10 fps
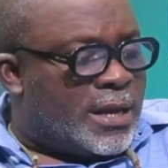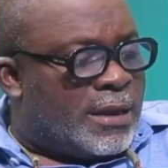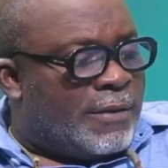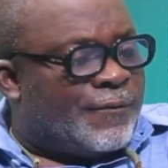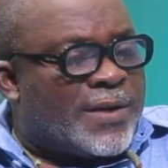
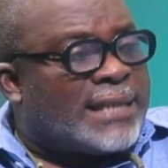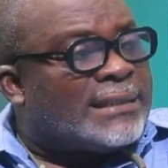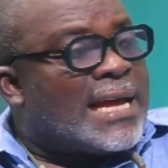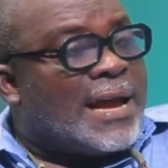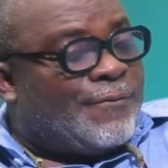First,
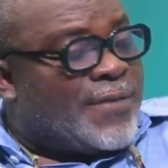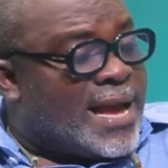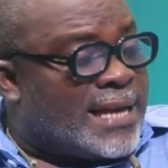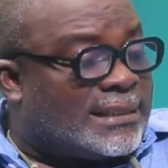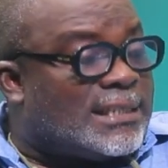
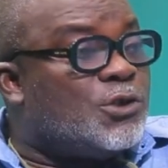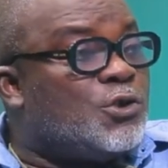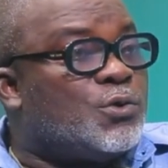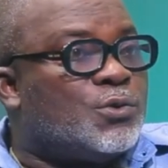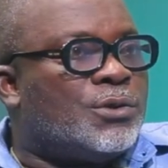first thing you
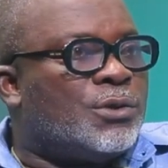do,